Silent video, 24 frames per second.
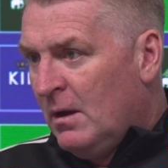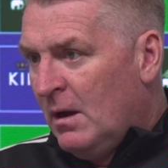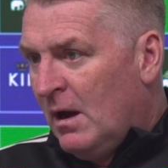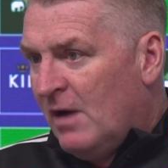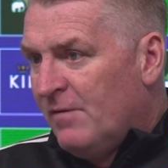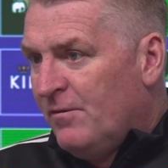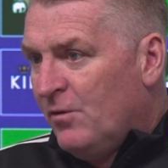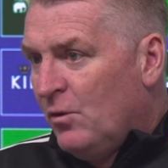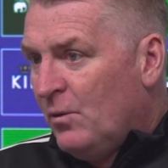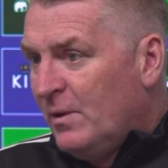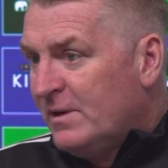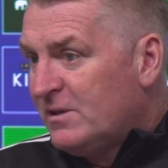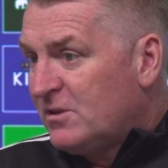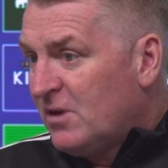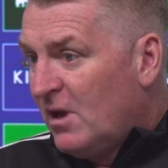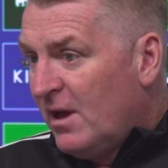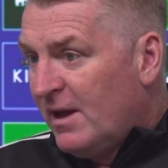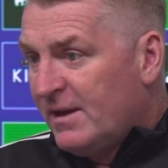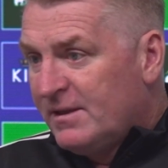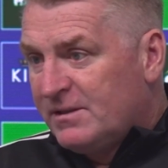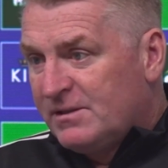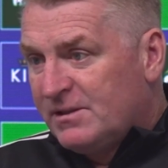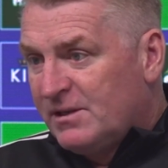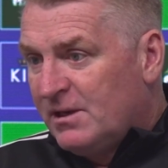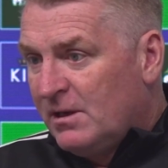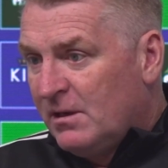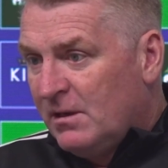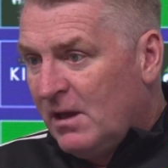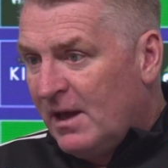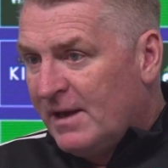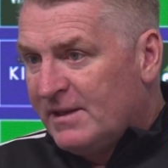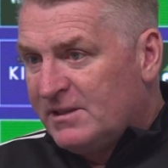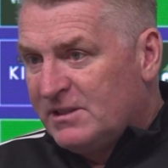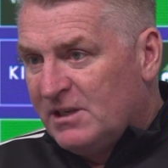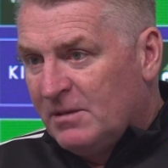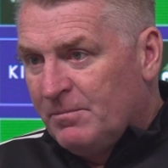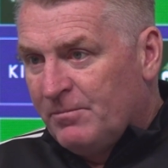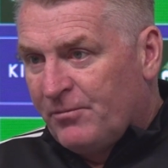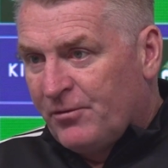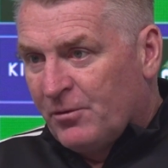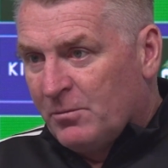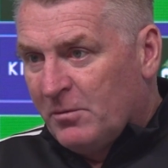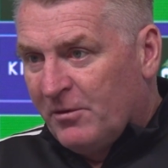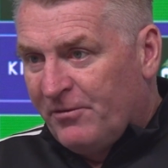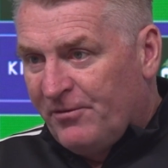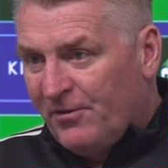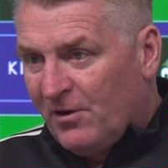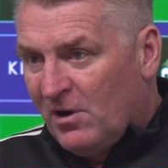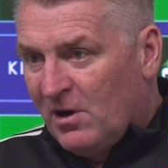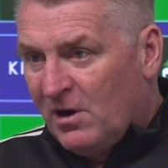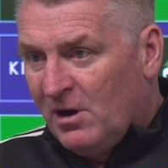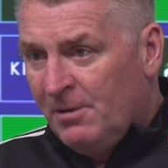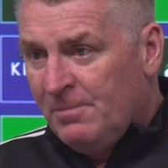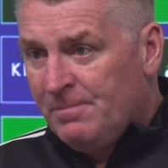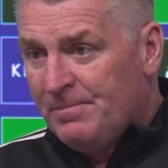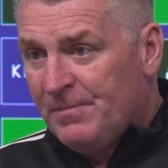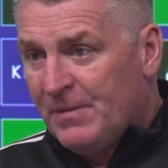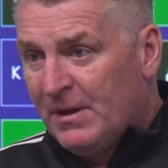I've always liked him from afar.